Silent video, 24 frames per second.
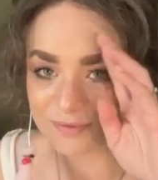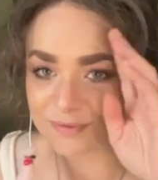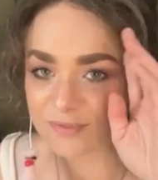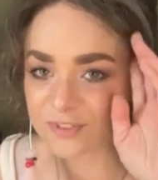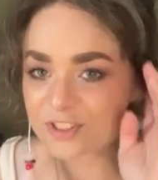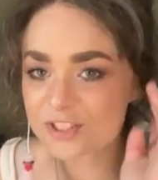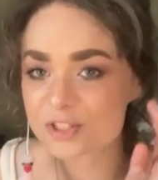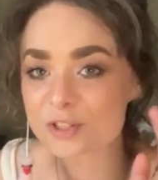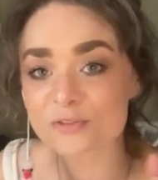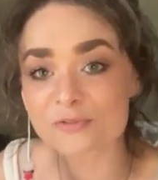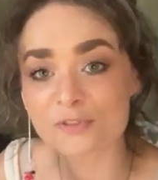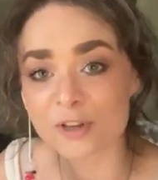
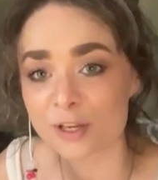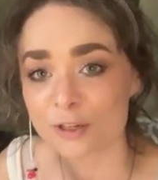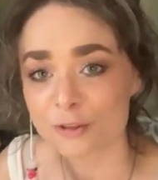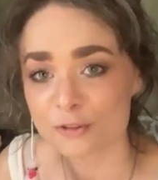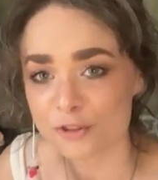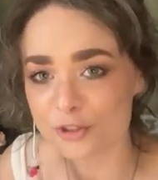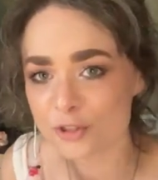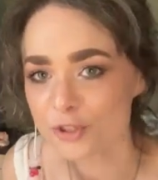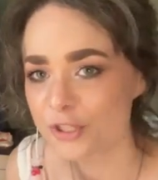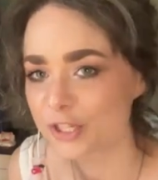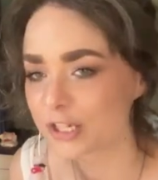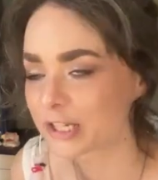still follow
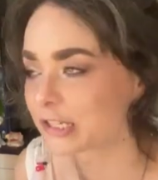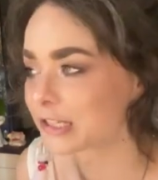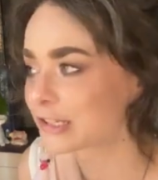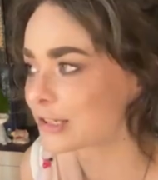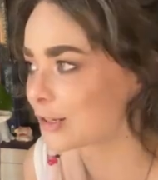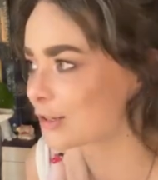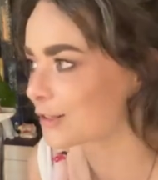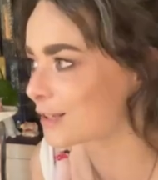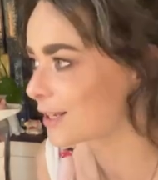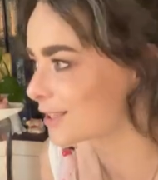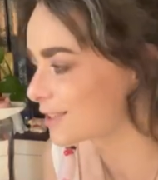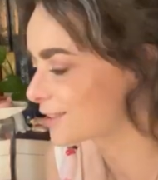Julian,
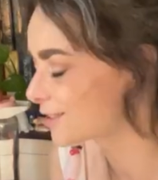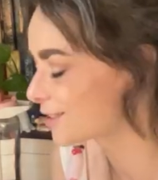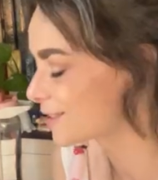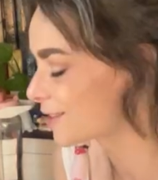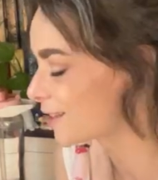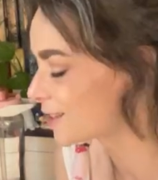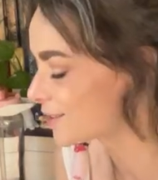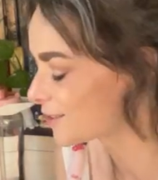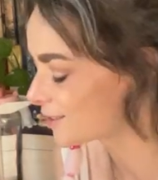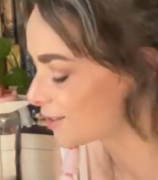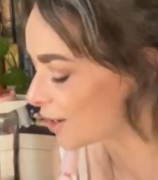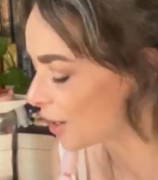so
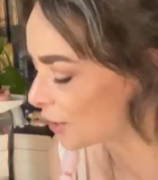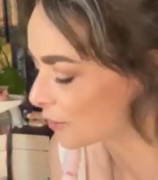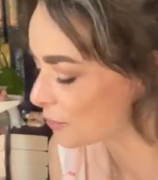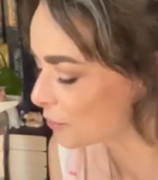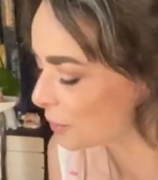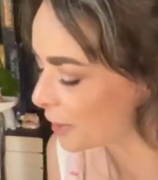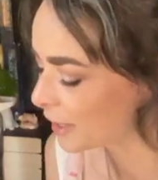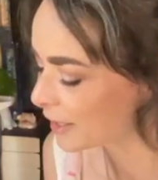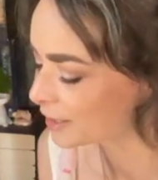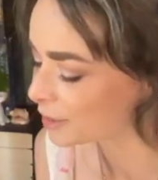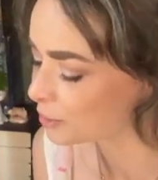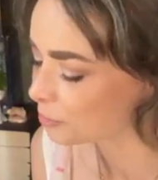that's not
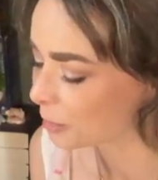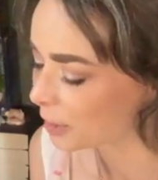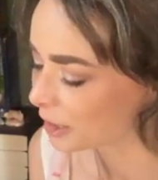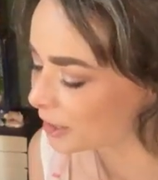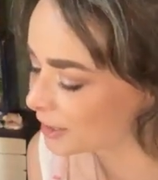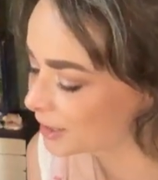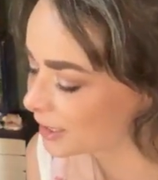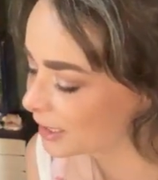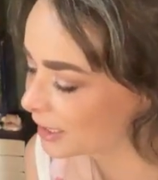weird, but.